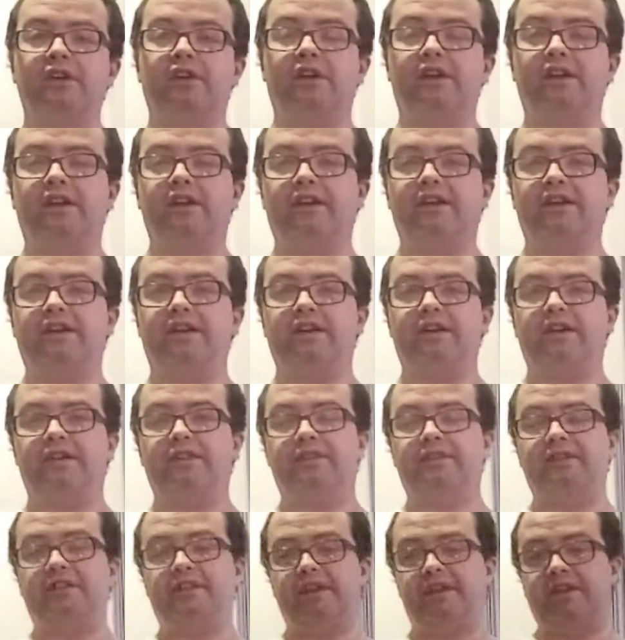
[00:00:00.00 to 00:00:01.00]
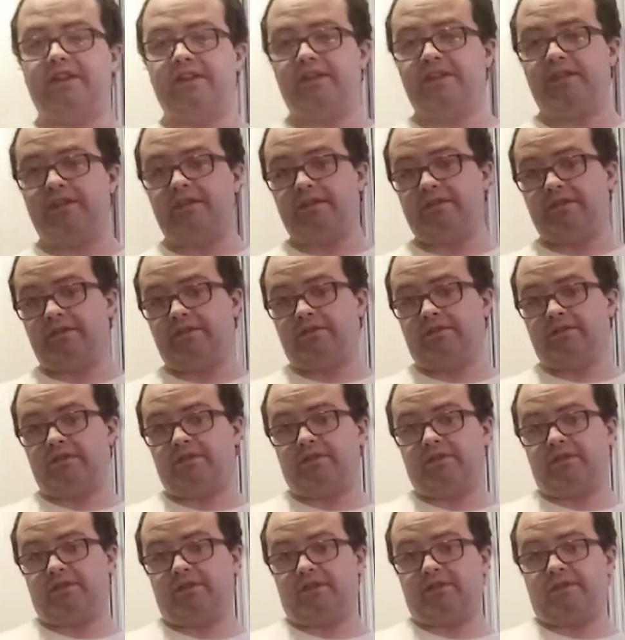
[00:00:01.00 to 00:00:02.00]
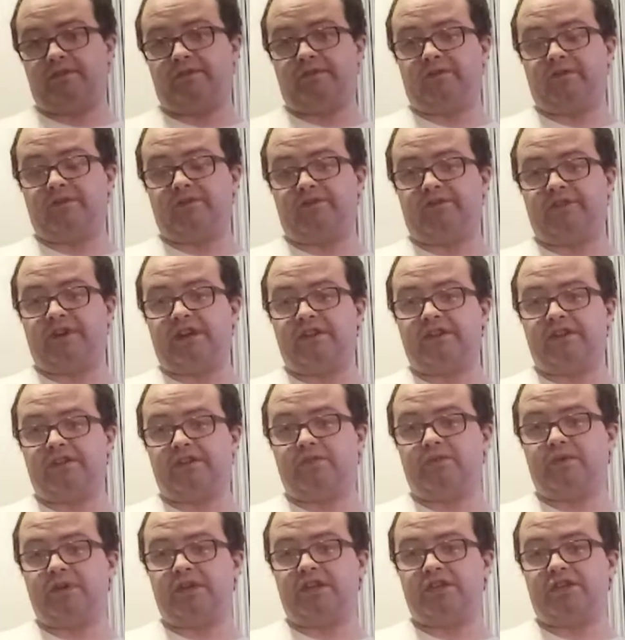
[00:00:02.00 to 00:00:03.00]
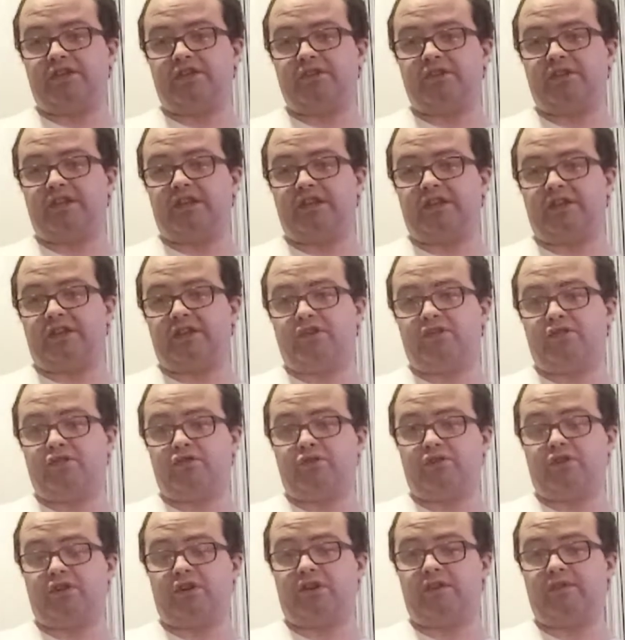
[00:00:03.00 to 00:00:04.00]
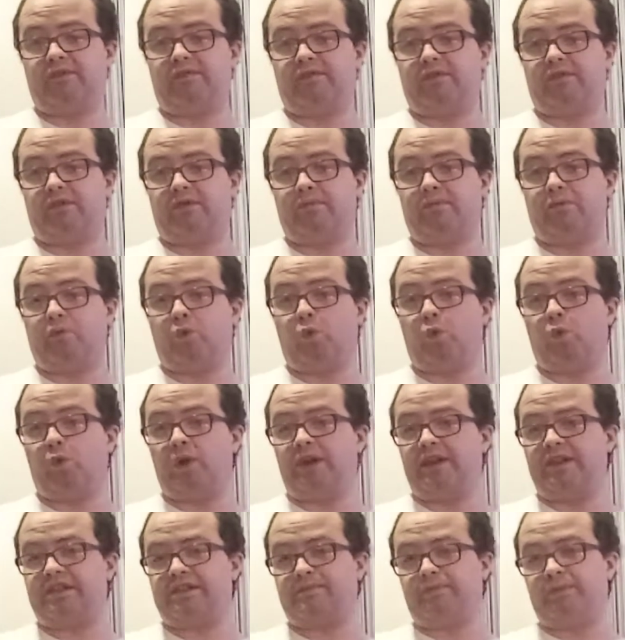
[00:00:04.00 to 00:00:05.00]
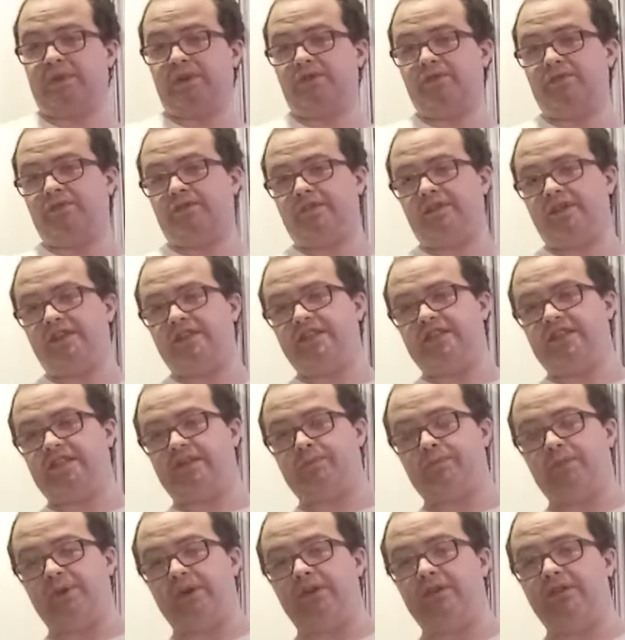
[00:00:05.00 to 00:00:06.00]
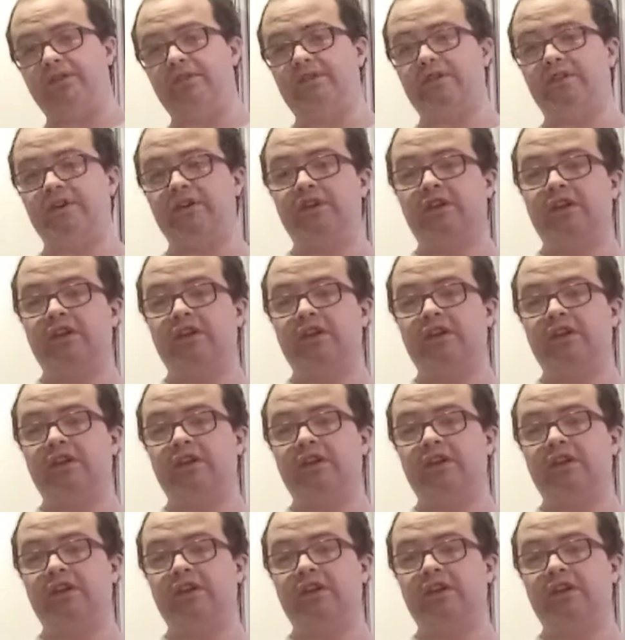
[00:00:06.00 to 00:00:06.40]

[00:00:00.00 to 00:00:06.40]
And then the van in question did a U-turn from westbound to eastbound,